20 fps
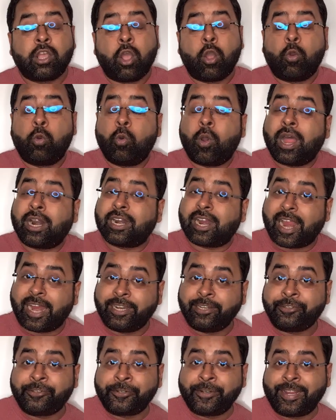who are
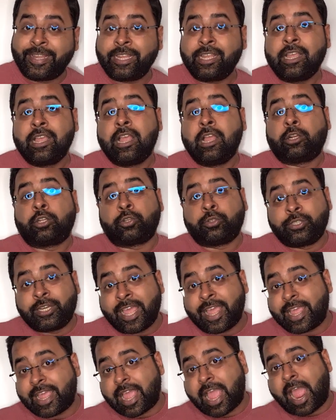entering
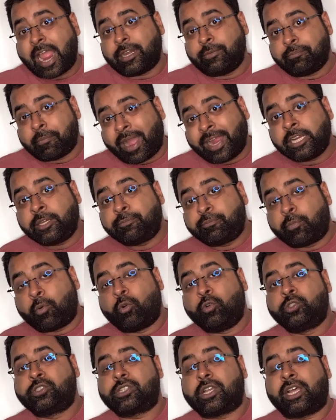today and might
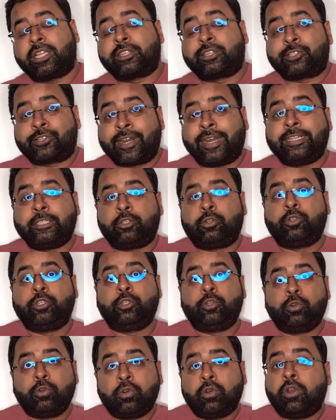pose a threat to
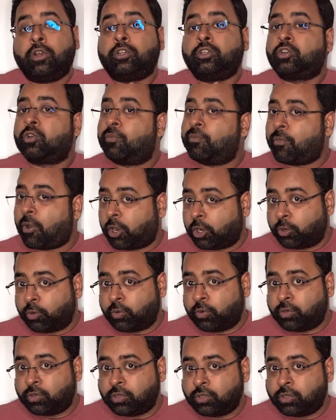you tomorrow.